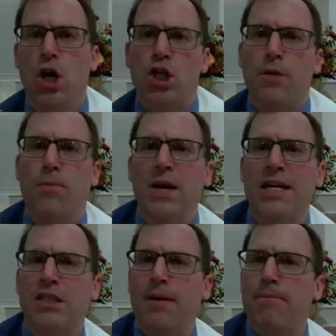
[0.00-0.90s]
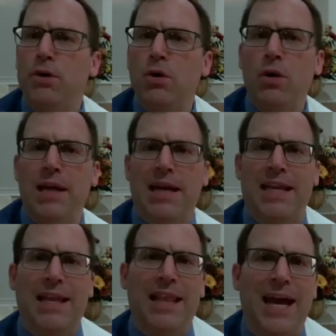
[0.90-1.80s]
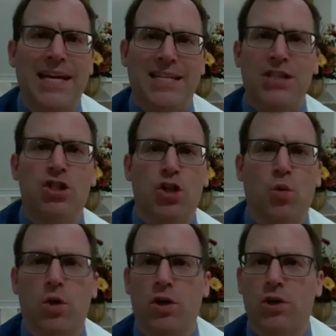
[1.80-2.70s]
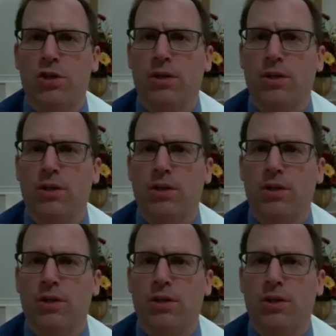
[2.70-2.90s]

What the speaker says: to bring some beauty and light into the world.